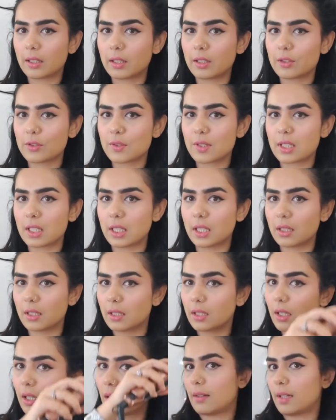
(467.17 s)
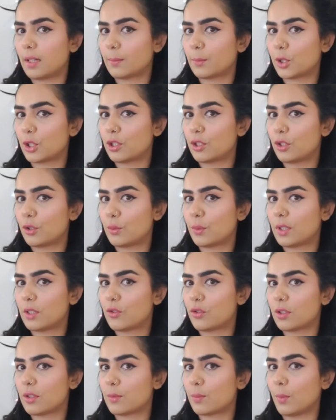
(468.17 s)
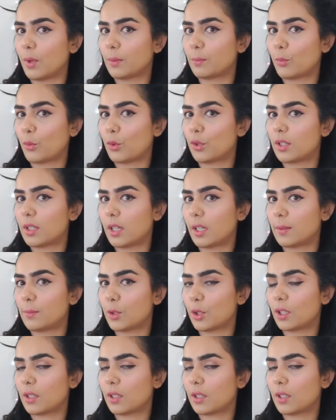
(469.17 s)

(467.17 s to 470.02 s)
You see, I'm gonna do it just one more time